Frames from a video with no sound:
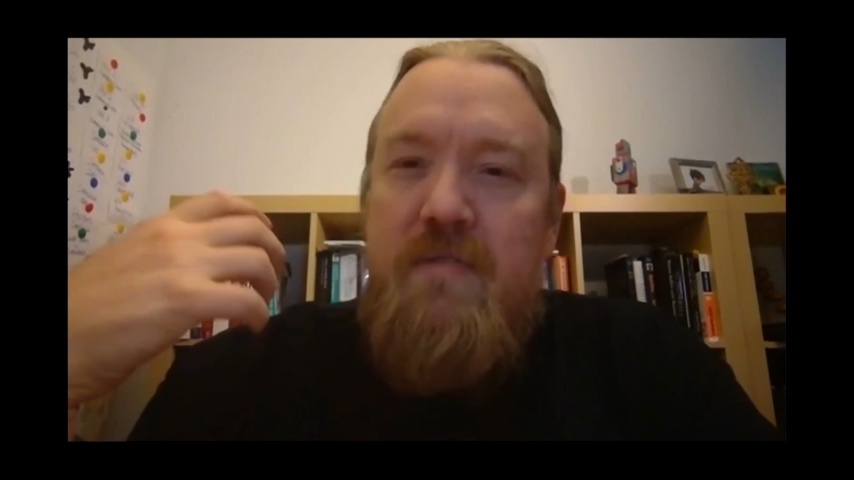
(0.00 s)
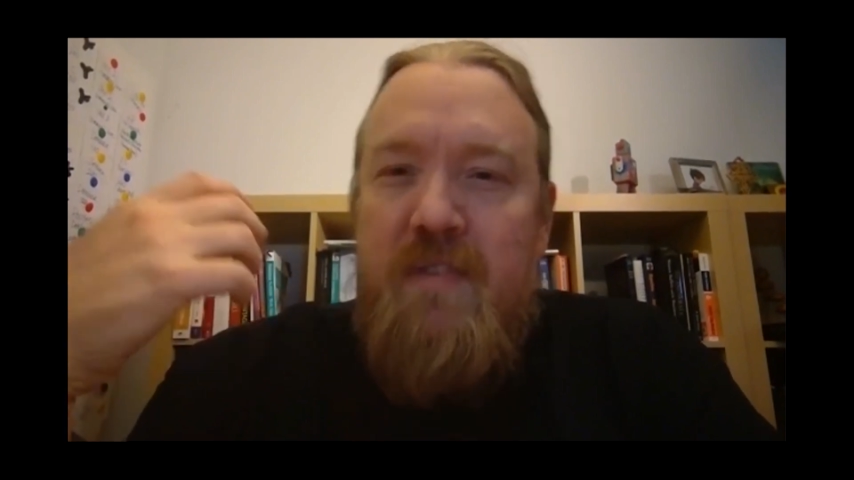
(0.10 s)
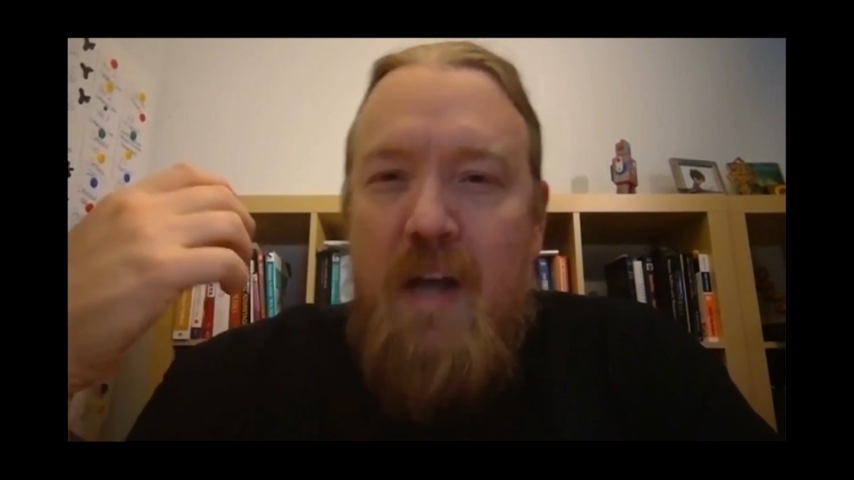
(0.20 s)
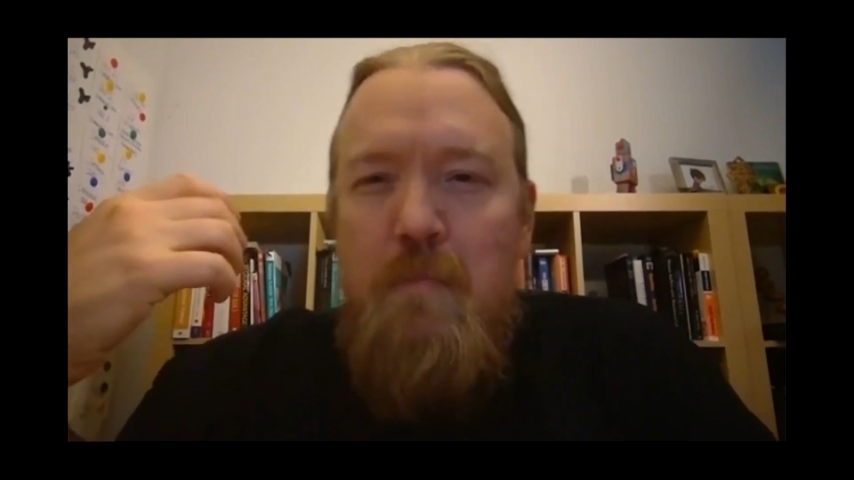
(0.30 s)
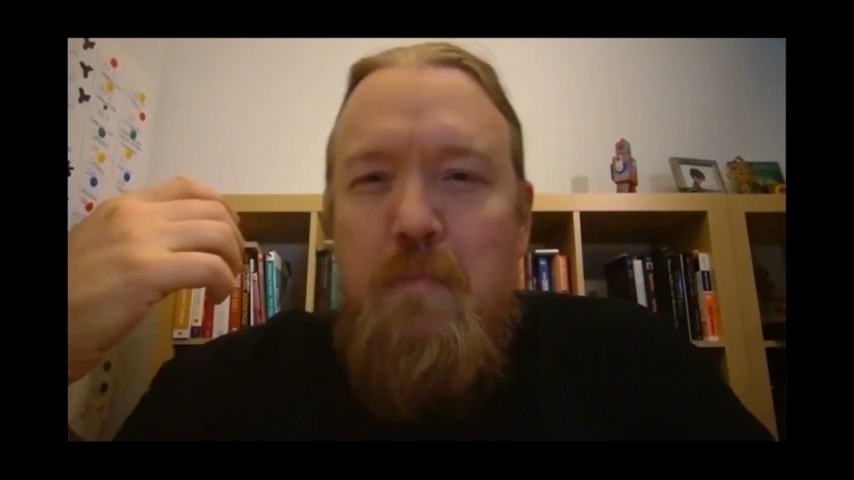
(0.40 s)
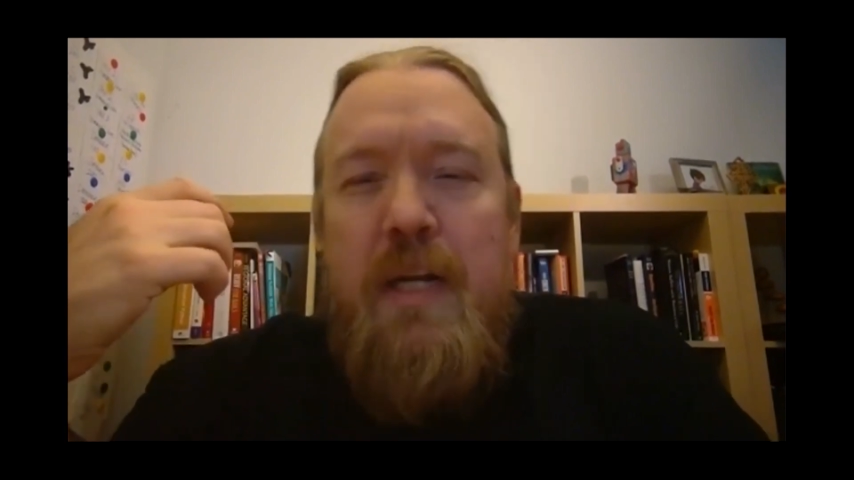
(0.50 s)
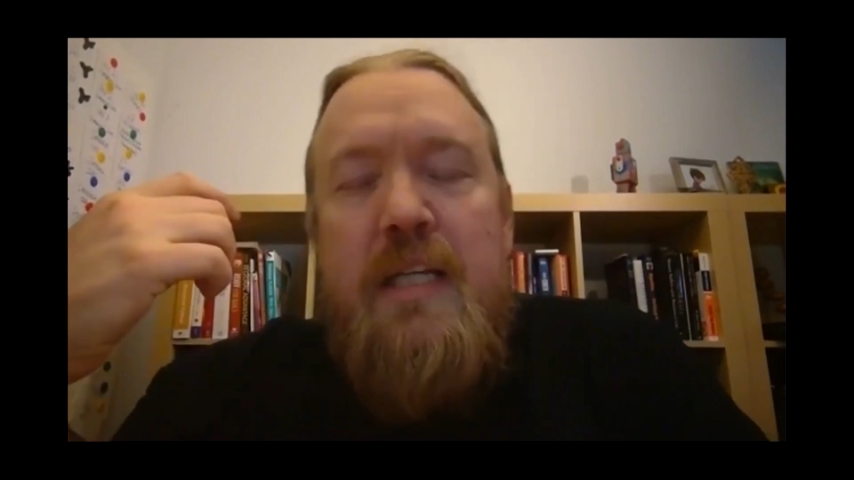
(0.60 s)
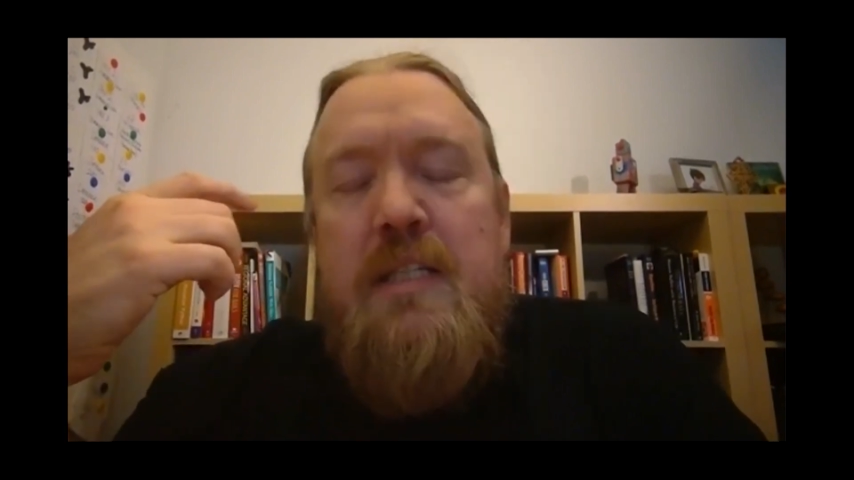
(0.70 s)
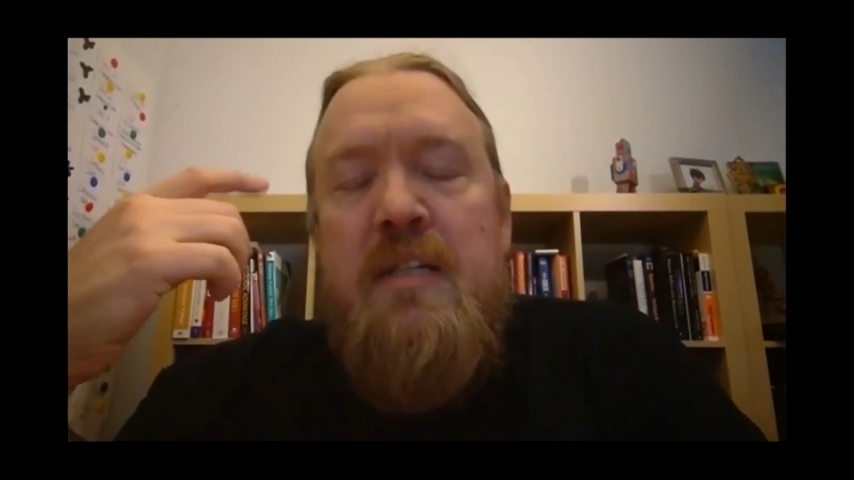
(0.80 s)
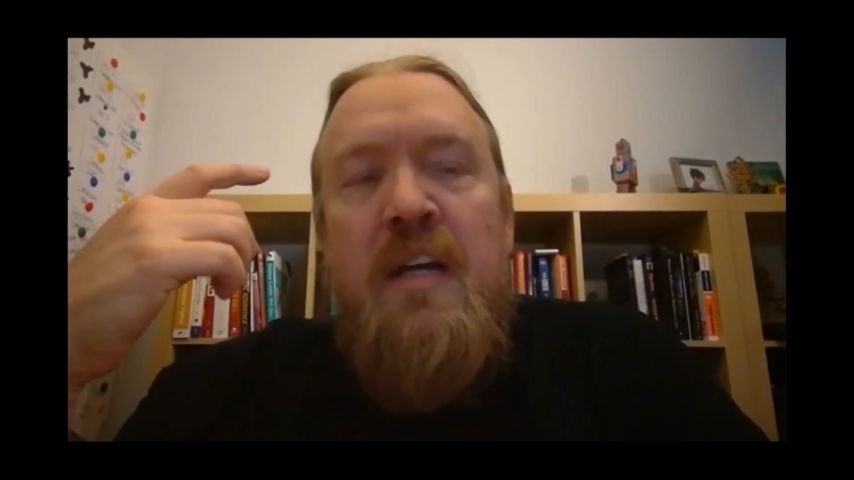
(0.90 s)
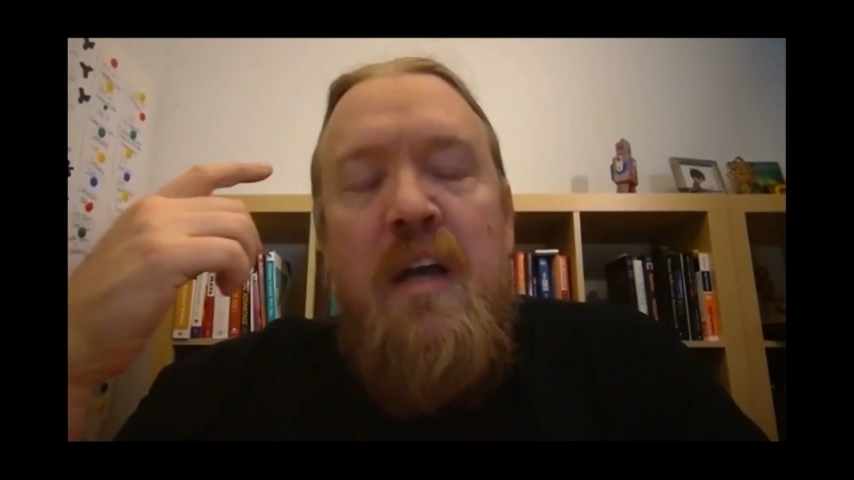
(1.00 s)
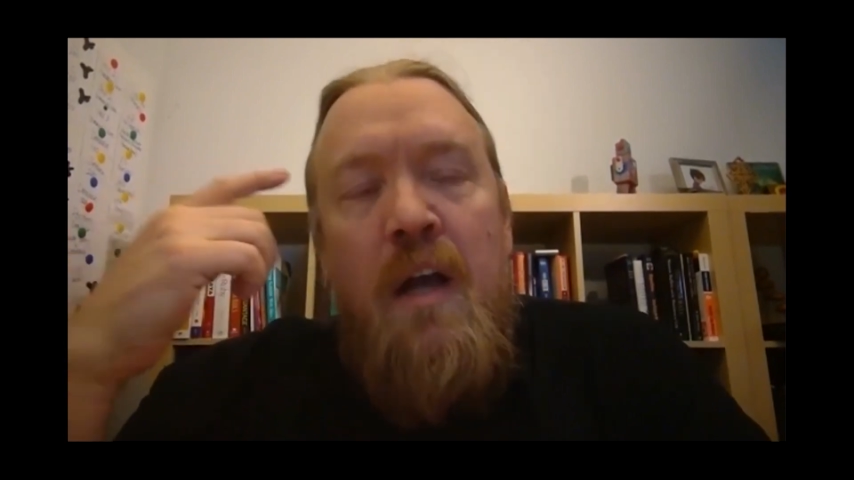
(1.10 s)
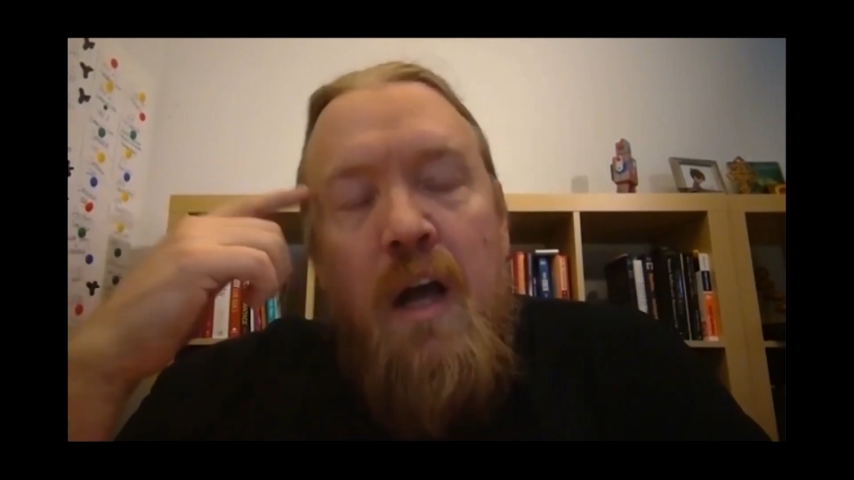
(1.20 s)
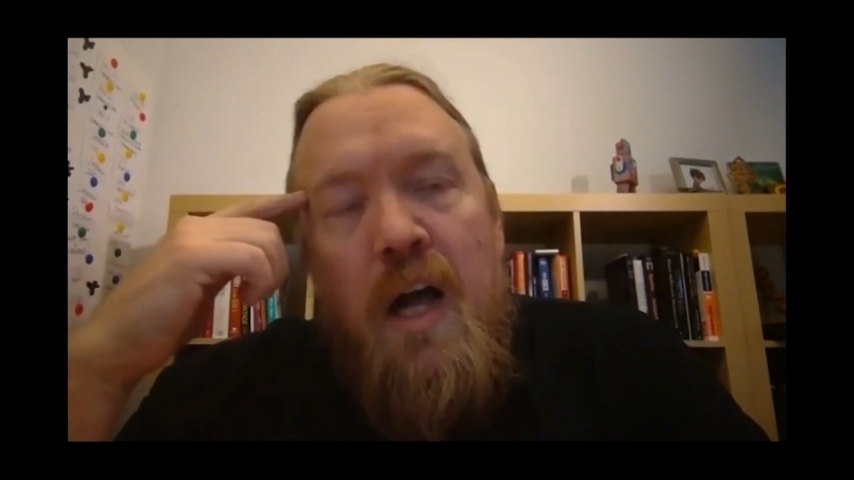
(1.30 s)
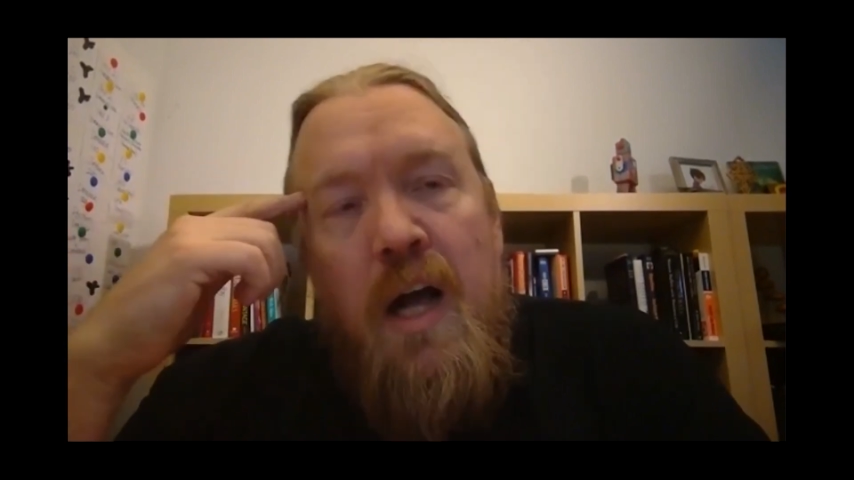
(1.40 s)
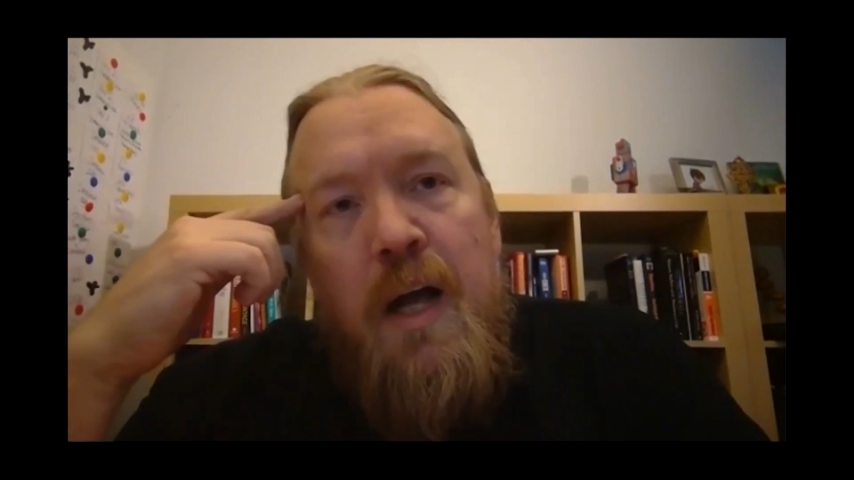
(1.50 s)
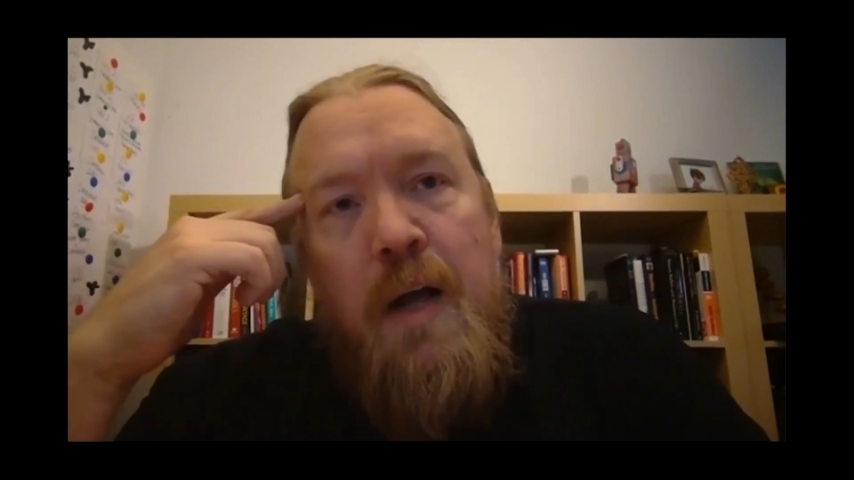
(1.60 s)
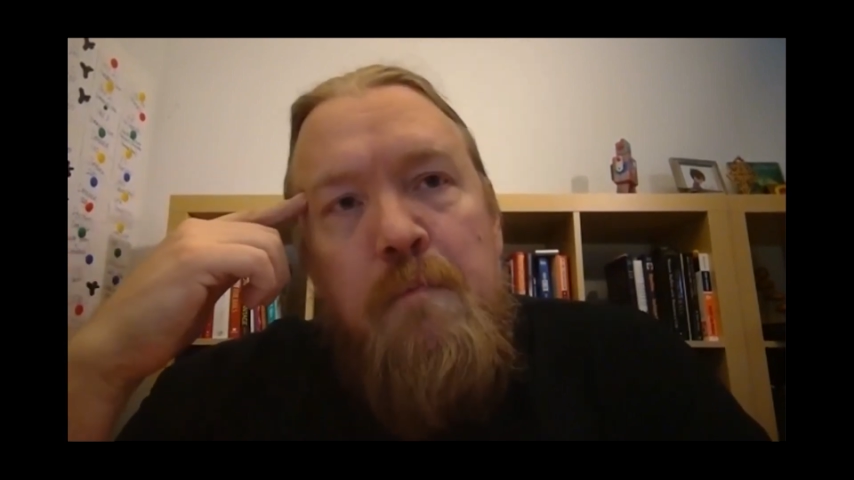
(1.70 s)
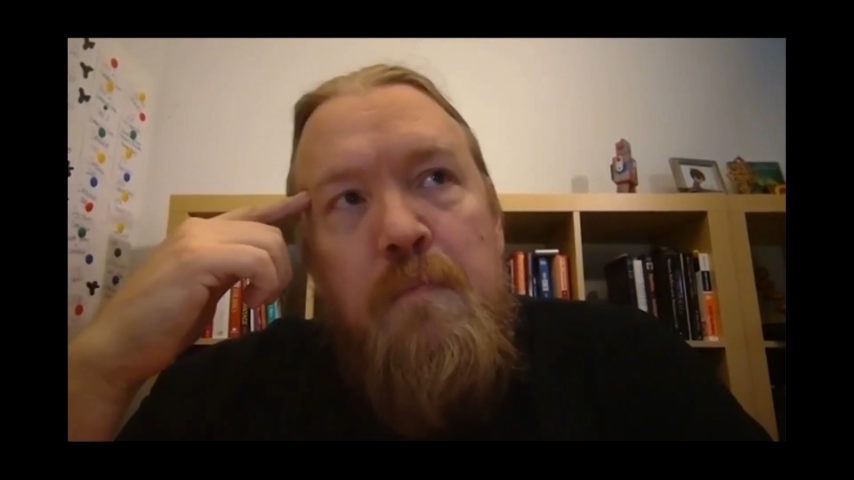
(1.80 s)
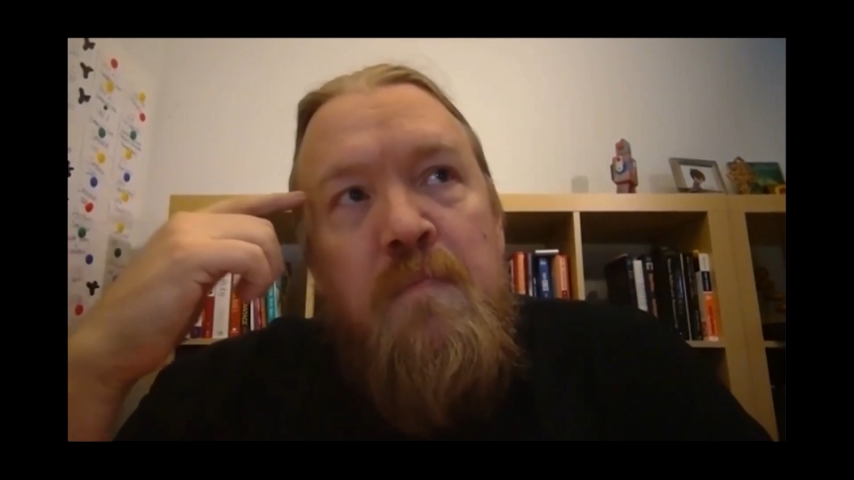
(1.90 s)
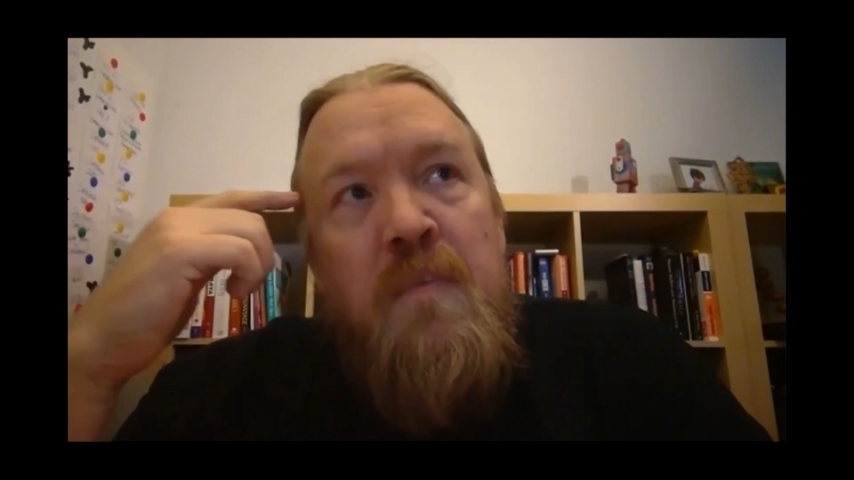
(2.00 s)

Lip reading: of companies. And